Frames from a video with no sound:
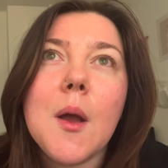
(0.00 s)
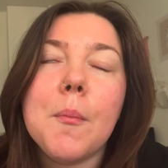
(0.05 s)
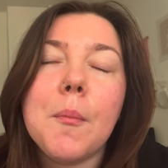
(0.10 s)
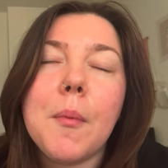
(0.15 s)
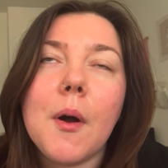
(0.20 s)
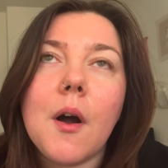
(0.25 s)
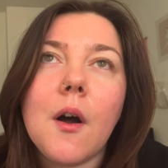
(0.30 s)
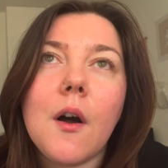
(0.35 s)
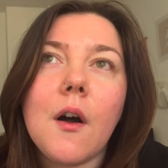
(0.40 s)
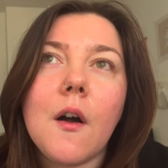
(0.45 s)

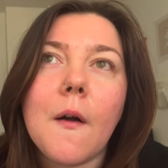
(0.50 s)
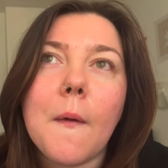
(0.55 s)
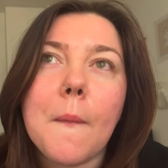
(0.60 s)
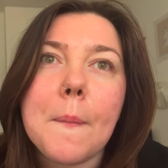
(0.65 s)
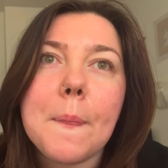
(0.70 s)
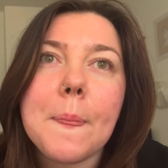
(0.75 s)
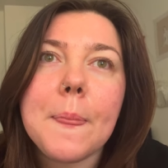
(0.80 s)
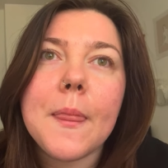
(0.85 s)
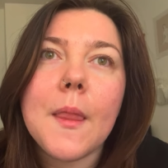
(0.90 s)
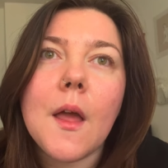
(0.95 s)
But
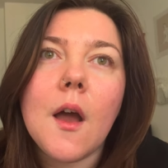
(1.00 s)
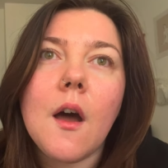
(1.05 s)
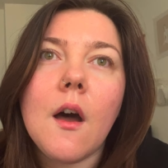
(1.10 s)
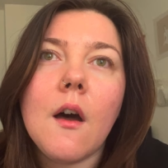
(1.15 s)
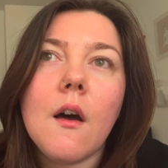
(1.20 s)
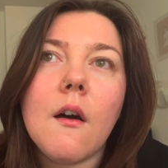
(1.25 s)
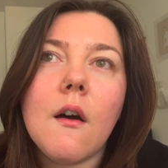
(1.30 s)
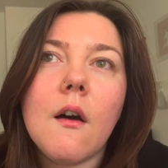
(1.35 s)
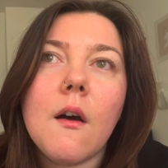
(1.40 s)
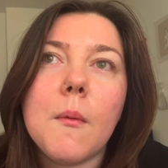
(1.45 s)

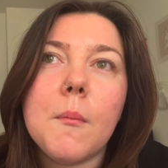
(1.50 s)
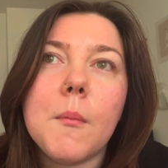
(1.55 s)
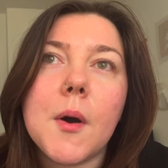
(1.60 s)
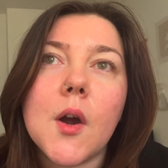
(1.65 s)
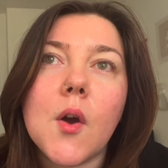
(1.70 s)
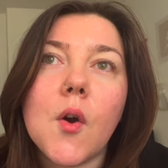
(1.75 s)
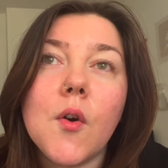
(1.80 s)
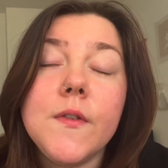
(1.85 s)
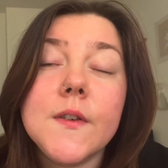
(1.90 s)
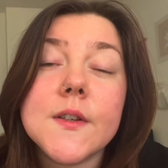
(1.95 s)

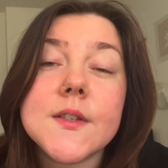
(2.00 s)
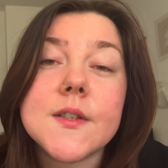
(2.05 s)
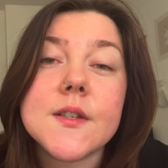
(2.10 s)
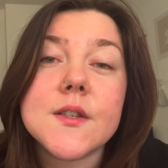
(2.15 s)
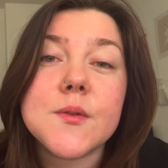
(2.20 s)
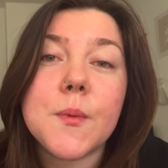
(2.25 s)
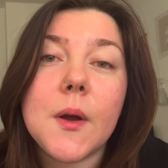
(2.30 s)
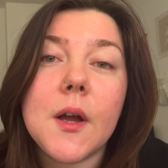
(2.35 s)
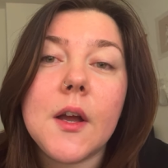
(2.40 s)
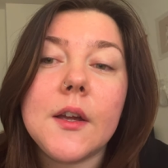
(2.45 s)
my
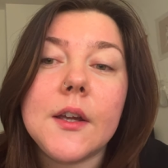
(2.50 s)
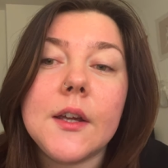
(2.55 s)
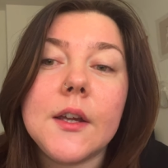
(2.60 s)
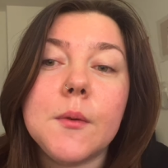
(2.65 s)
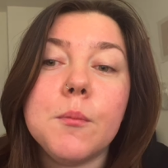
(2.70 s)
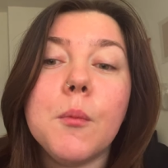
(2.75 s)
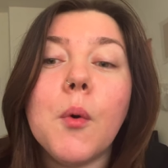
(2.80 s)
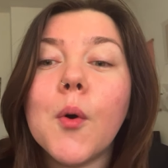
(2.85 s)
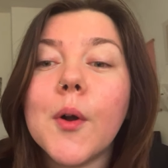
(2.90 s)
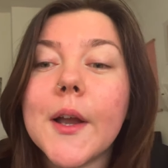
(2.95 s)
offices were
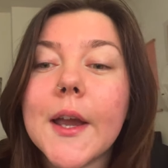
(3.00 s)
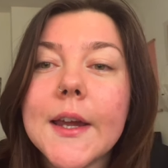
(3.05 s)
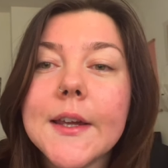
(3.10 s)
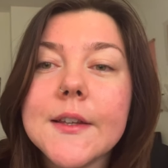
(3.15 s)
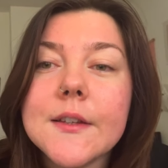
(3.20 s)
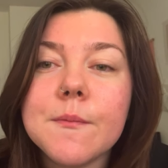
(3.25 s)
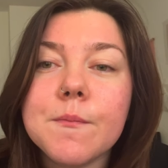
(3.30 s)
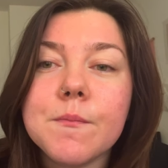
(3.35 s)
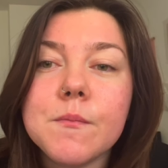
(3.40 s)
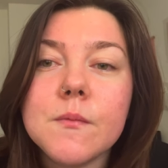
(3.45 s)
in
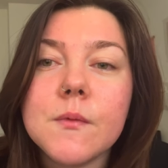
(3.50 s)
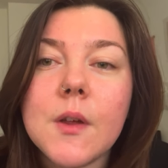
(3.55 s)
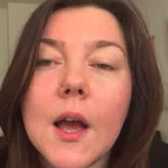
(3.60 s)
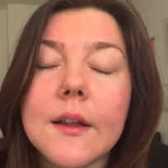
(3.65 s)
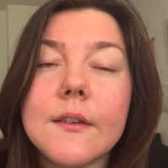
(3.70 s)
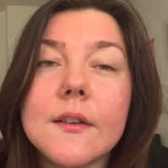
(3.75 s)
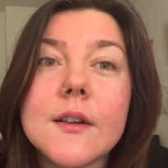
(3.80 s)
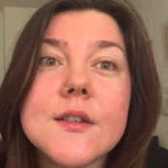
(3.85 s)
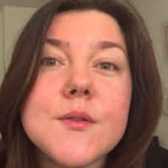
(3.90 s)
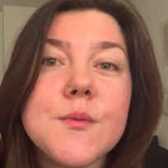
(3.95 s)
Moorgate,
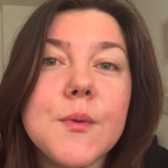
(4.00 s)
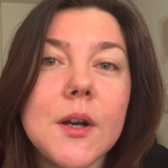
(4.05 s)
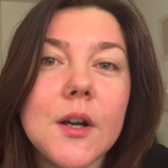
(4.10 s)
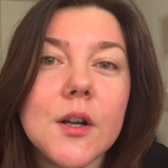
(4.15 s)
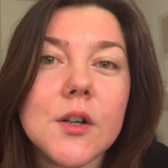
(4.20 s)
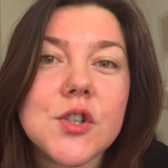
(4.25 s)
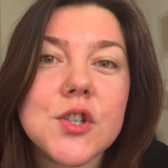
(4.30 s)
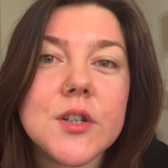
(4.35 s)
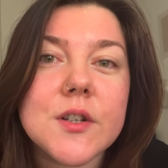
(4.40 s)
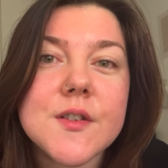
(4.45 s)
and that's when I
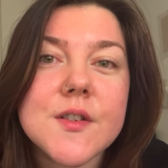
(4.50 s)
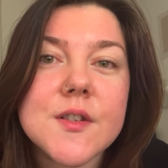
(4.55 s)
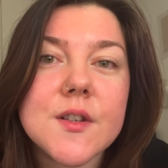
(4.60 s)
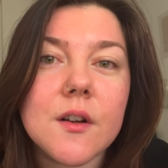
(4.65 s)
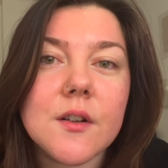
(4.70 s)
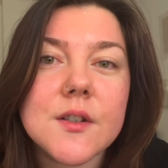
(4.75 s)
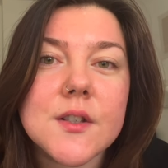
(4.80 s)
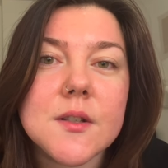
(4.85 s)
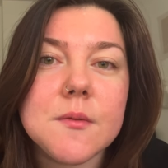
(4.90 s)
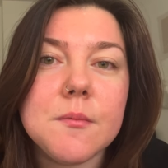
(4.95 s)
actually
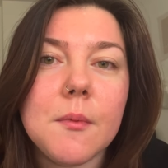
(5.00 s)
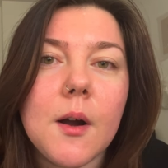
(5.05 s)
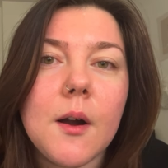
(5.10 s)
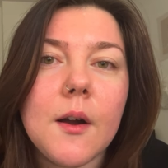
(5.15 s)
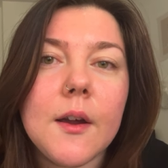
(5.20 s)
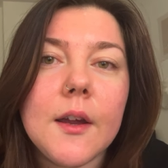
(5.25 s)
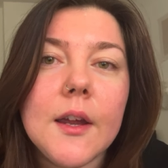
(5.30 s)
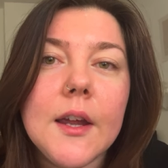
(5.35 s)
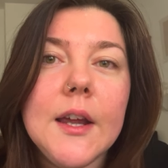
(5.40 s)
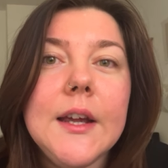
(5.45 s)
started
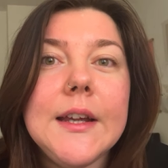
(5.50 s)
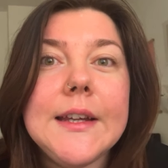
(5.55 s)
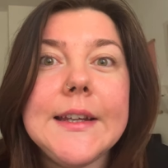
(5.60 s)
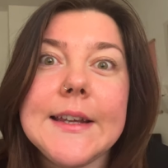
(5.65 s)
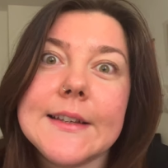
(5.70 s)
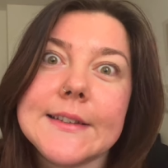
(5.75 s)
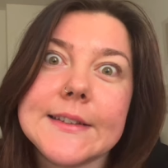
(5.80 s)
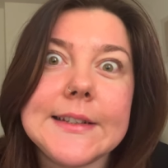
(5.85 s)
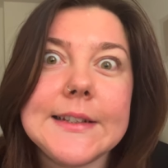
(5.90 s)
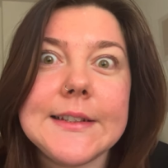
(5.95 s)
my
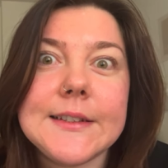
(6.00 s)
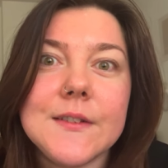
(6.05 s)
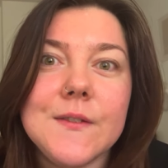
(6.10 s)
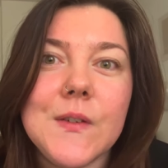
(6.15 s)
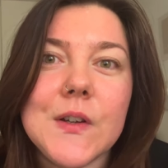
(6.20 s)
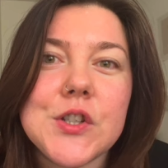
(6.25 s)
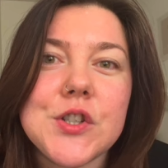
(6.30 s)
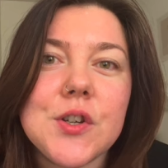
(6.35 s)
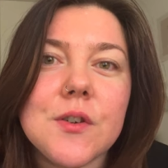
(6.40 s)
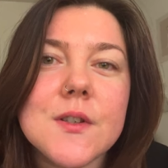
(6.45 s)
yesterday's
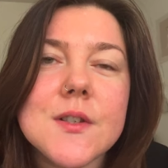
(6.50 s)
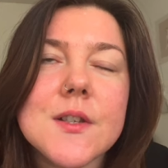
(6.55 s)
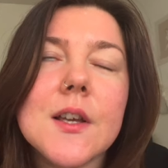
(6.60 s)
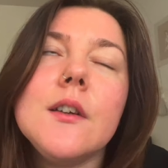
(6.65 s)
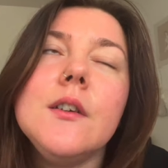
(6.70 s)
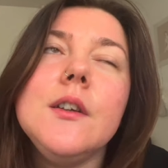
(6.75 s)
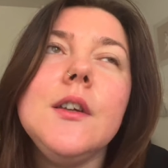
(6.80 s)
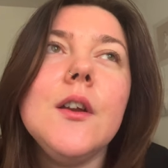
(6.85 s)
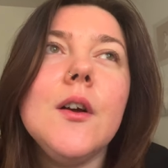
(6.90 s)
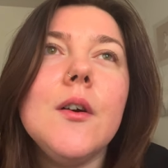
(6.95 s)
adventure. I was
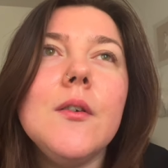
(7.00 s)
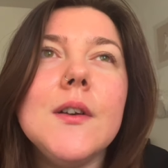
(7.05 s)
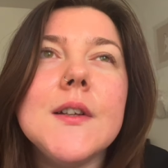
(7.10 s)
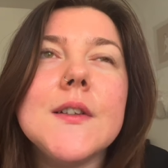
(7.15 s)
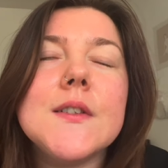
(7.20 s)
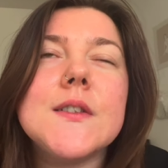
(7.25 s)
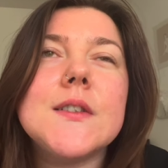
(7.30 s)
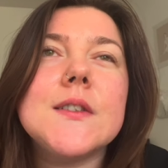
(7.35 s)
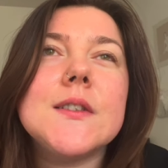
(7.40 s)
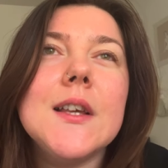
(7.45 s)
like, you know,
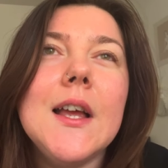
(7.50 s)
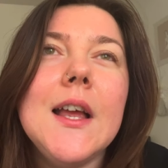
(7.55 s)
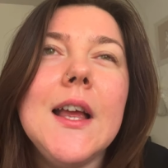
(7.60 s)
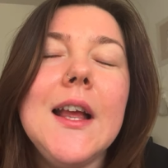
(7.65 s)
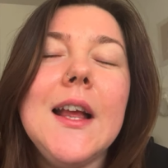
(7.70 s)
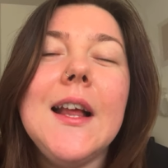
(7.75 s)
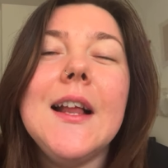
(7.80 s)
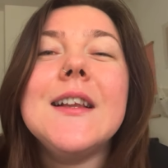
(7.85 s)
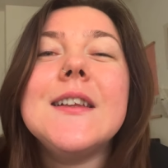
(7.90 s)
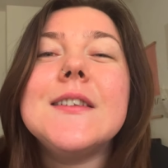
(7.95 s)

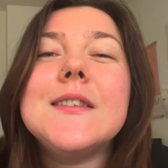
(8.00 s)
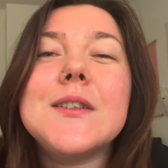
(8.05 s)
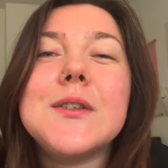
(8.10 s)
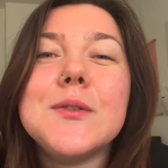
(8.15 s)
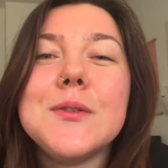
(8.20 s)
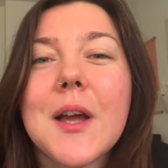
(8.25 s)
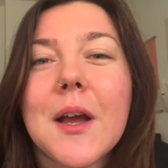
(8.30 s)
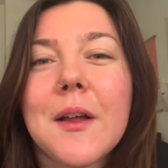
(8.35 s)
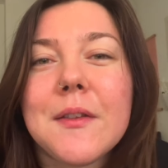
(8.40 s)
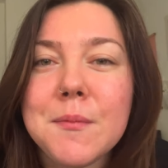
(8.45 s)
let's go
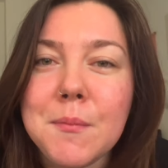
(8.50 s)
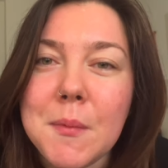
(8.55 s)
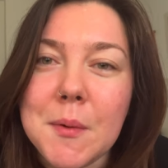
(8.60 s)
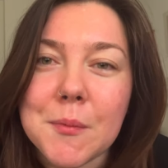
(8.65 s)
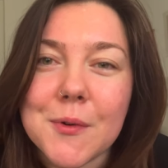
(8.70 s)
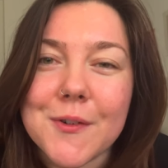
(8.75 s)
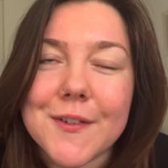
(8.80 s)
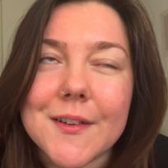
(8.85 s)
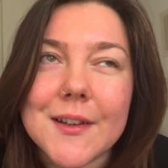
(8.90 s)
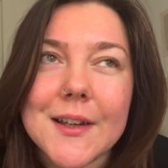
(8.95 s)
down the
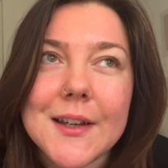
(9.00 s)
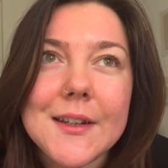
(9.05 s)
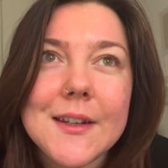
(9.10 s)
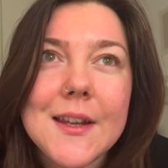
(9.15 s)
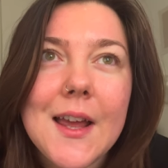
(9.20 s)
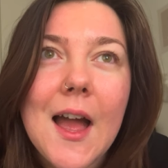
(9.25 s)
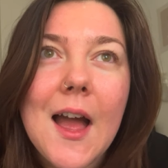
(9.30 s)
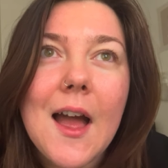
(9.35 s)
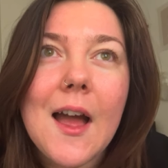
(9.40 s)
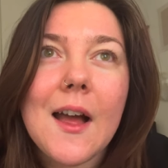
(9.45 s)
memory
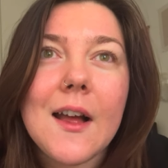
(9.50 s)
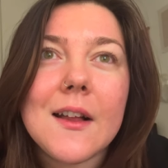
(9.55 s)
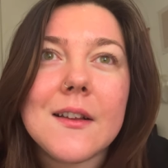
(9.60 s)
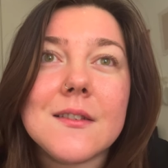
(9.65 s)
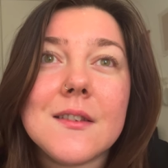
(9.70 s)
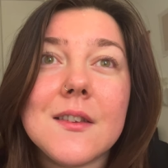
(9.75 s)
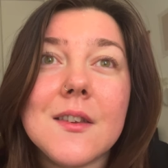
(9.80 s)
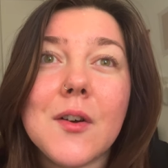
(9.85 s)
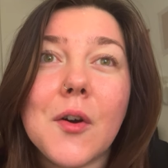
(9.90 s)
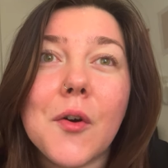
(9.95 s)
lane.
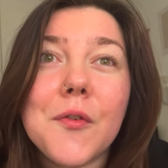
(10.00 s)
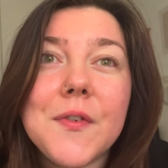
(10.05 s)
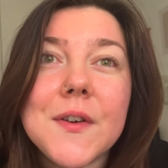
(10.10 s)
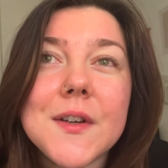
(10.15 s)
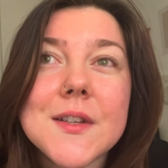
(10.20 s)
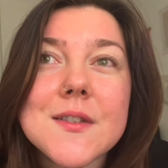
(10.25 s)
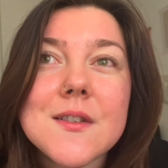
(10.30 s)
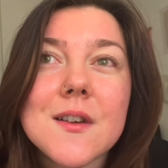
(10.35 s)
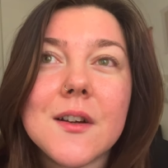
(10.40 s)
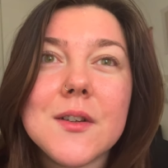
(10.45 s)
And the
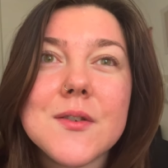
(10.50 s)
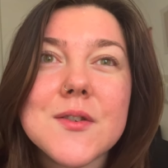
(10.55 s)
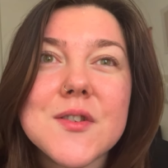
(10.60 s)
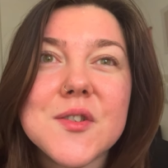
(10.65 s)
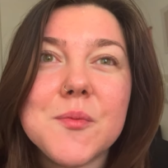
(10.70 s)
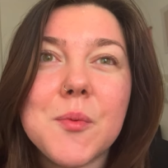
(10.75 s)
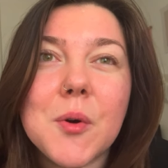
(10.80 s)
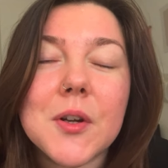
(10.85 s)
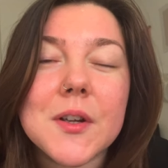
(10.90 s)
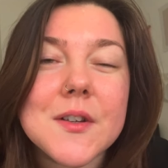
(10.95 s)
office I used
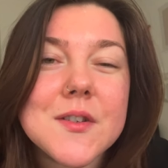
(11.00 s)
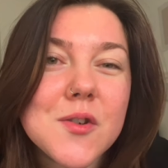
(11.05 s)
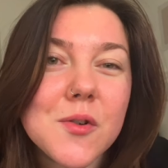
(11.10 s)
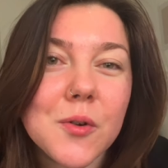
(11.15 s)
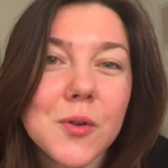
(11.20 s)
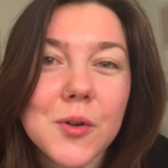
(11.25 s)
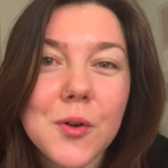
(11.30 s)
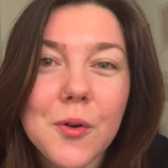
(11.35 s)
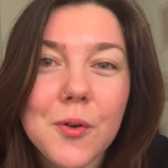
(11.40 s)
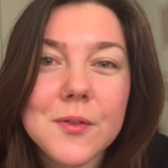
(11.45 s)
to work is
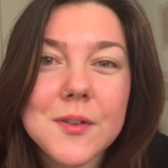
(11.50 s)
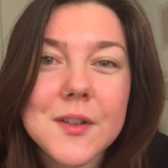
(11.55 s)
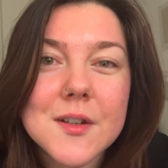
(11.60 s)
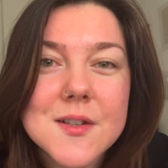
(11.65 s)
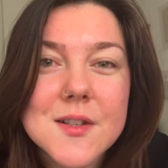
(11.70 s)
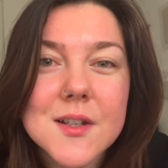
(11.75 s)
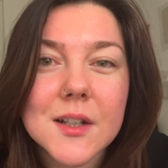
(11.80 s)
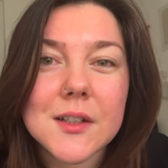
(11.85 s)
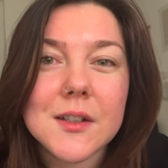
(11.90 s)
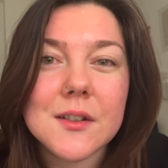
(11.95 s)
all gone.
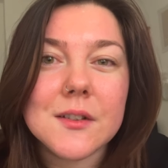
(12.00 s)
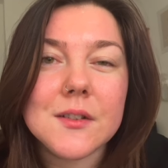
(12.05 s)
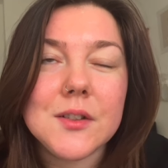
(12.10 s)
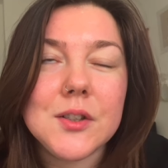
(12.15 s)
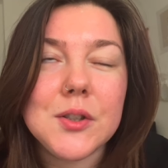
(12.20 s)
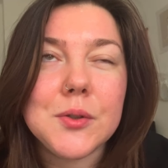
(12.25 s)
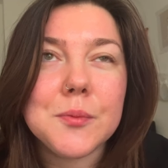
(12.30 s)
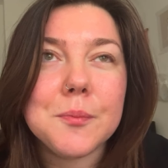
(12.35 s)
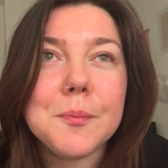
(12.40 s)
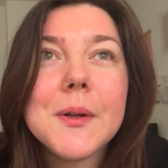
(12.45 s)
There's like a
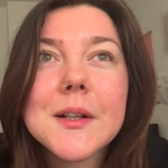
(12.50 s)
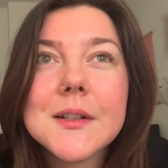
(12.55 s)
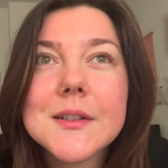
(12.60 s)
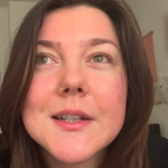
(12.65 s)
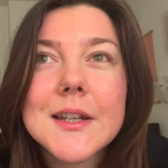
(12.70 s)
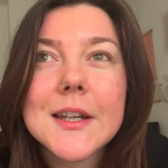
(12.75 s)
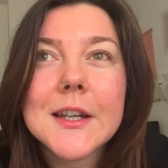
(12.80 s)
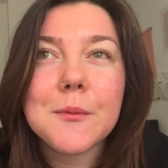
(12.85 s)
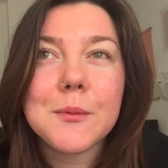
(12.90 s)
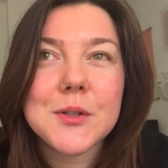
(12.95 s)
new
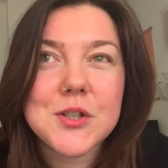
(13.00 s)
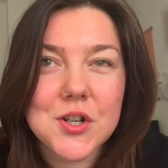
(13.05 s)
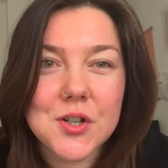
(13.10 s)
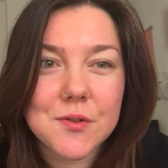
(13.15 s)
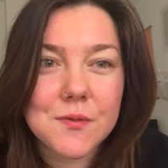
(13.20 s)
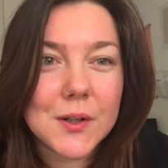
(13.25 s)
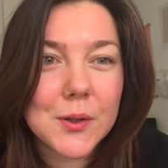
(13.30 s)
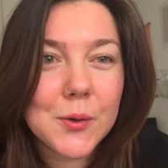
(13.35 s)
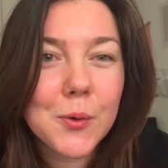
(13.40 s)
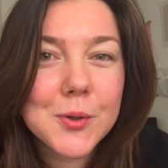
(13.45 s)
building, which I
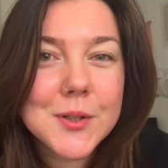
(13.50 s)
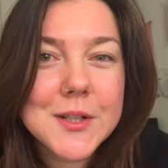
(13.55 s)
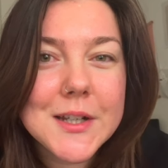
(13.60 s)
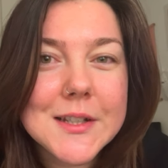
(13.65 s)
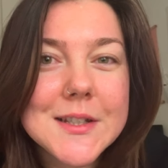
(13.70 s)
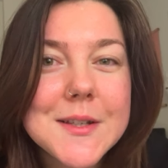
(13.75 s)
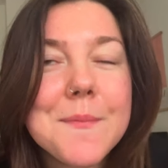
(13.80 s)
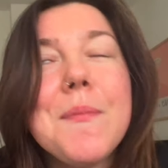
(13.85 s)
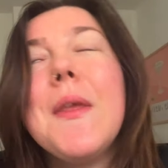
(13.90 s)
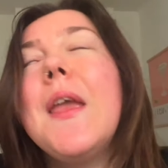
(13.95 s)
recorded.